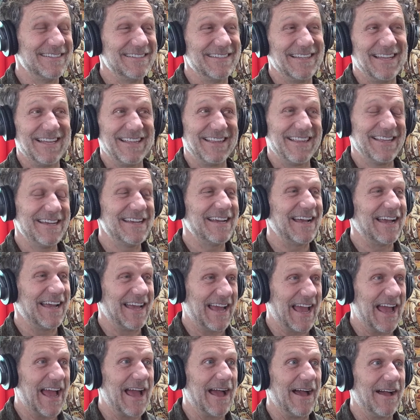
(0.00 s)
I think I
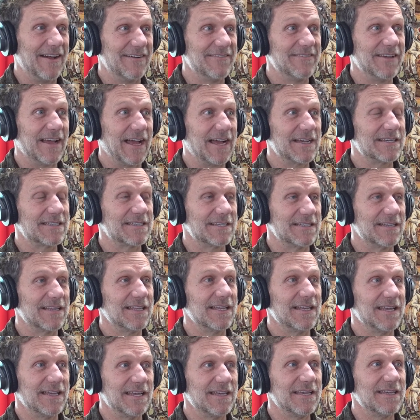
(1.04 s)
have
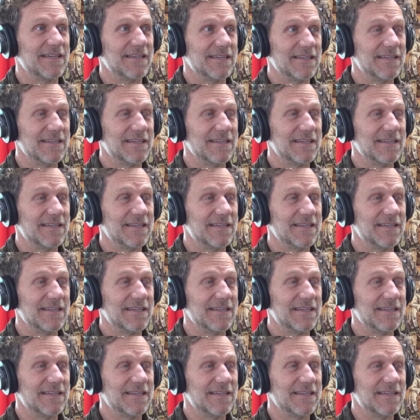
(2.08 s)
actually.